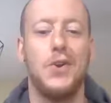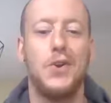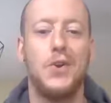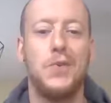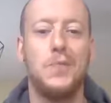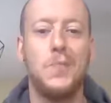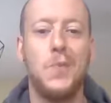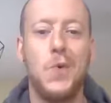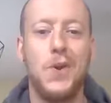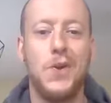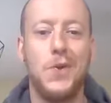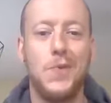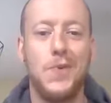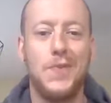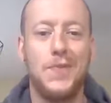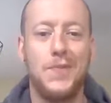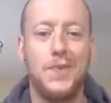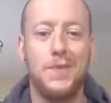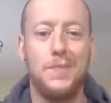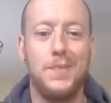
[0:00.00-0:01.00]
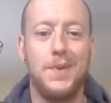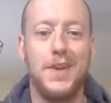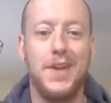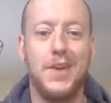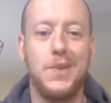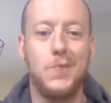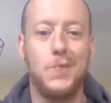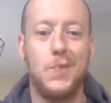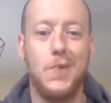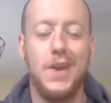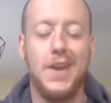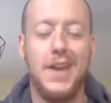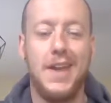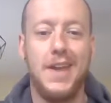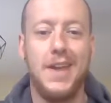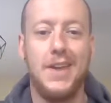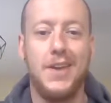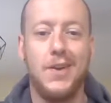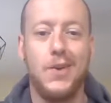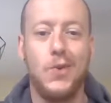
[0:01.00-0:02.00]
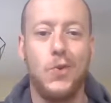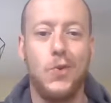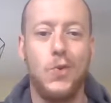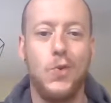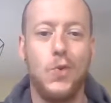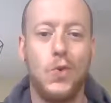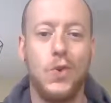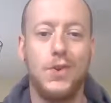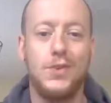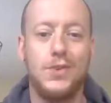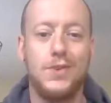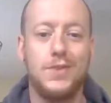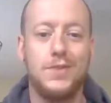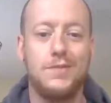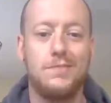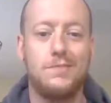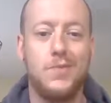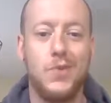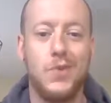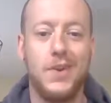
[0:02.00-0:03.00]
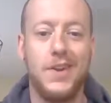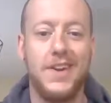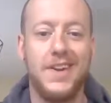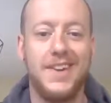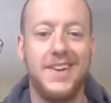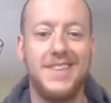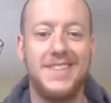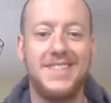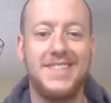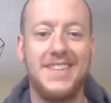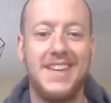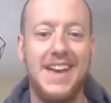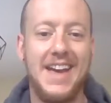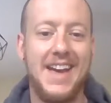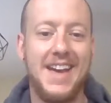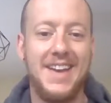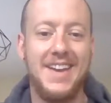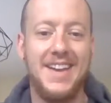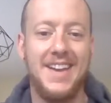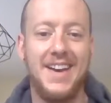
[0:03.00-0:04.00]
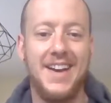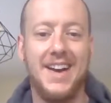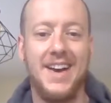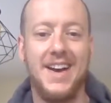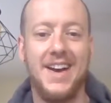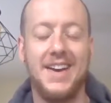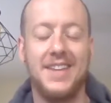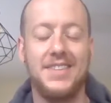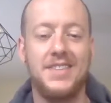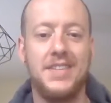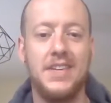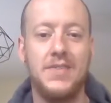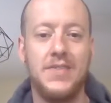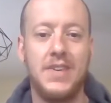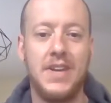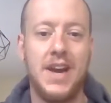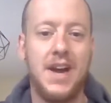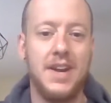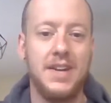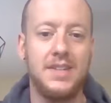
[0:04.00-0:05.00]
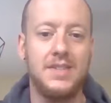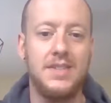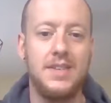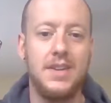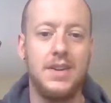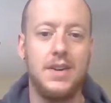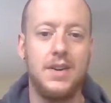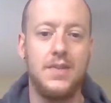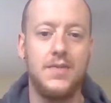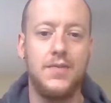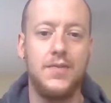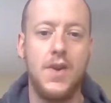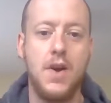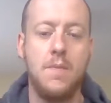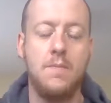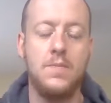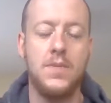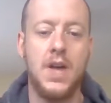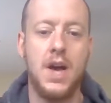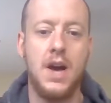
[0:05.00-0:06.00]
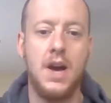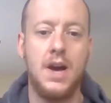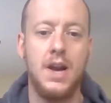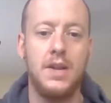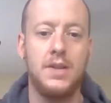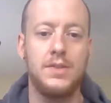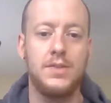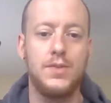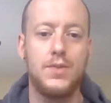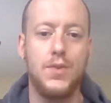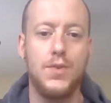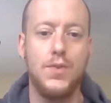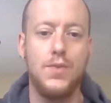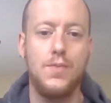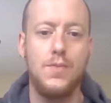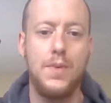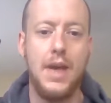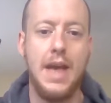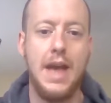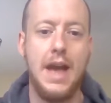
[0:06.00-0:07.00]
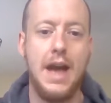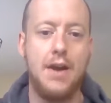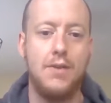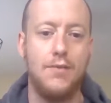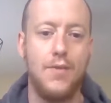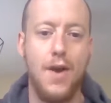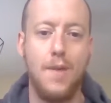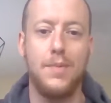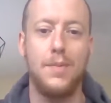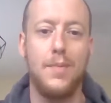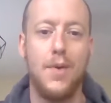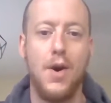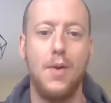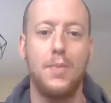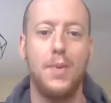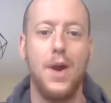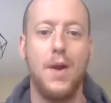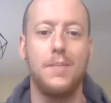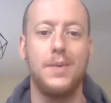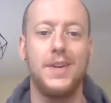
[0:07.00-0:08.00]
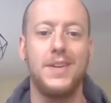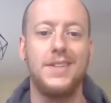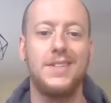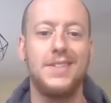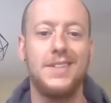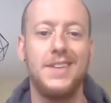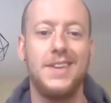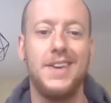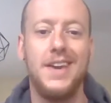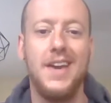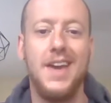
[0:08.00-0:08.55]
Good morning, Winthrop, and what a gorgeous morning it is today. Stephen Hines here from the Hines Group at Robert Paul Properties.